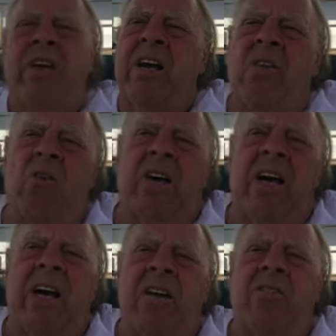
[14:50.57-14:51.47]
They know
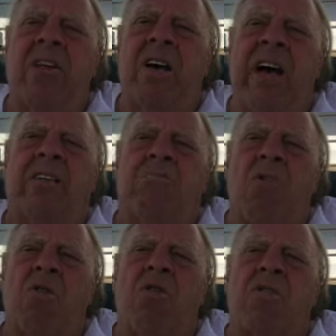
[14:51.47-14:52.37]
King Henry VIII
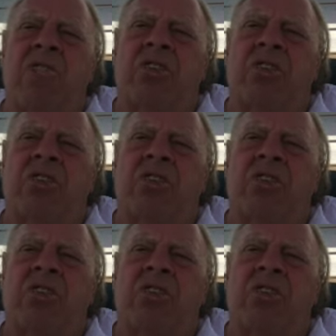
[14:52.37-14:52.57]
murdered